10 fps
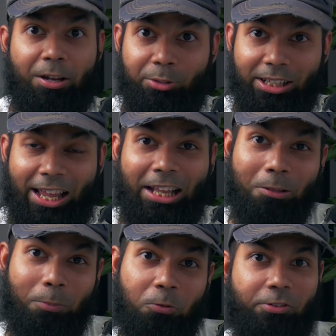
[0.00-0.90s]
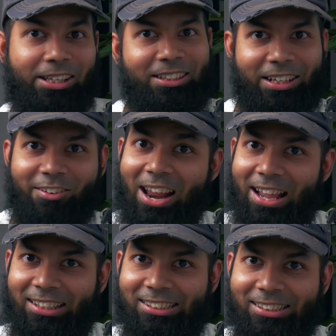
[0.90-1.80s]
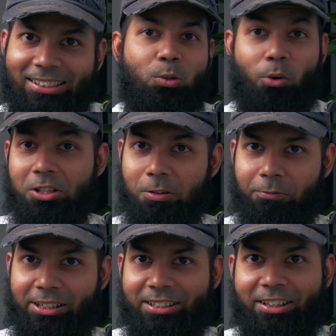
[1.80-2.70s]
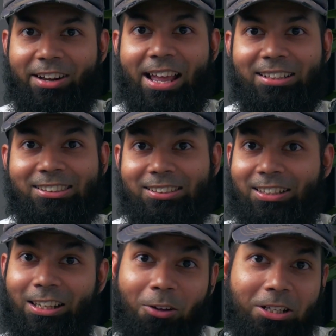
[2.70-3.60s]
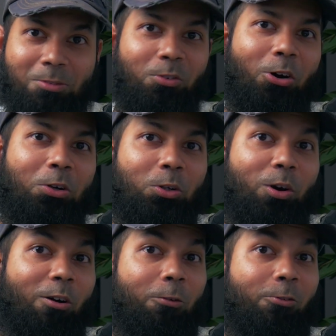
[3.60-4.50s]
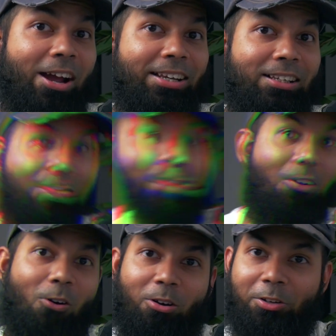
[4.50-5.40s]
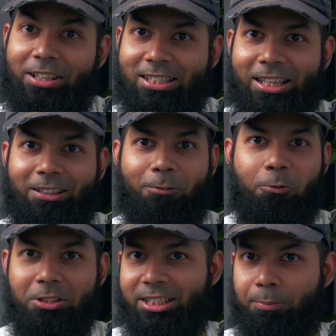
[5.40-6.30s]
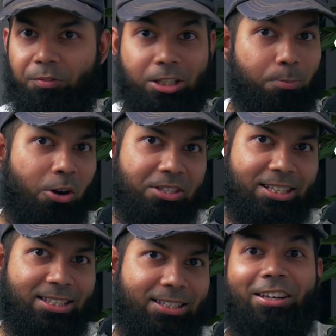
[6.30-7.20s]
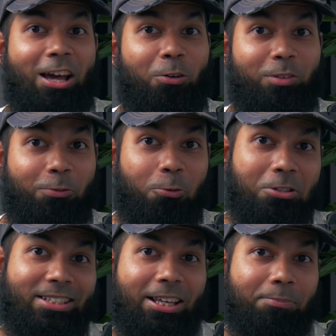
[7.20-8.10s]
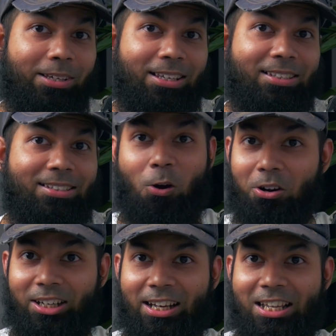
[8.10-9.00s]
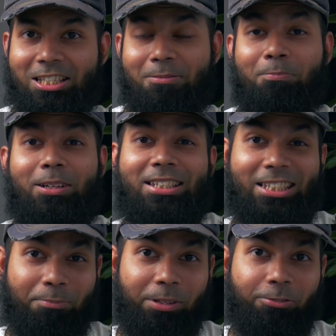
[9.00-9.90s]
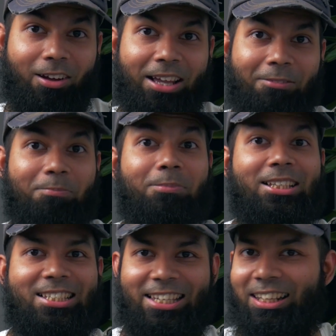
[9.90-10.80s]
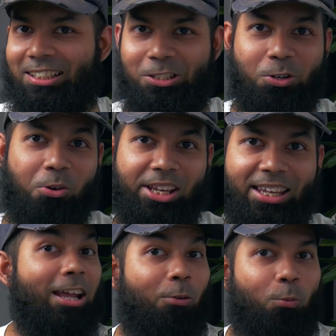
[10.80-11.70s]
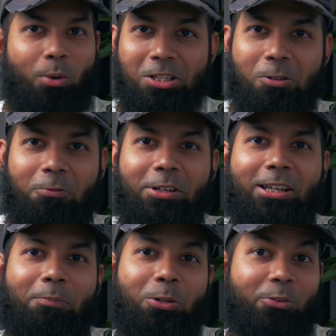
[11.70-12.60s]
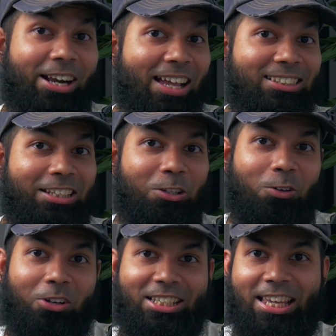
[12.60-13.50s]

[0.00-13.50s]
that will help you fill in the cracks. So once you've filled in the cracks, now let's move on to our final, or you can say the fourth step of this process. Now, the fourth step is organize plus simplify plus tell a story. Now, once you've filled up your cracks and your knowledge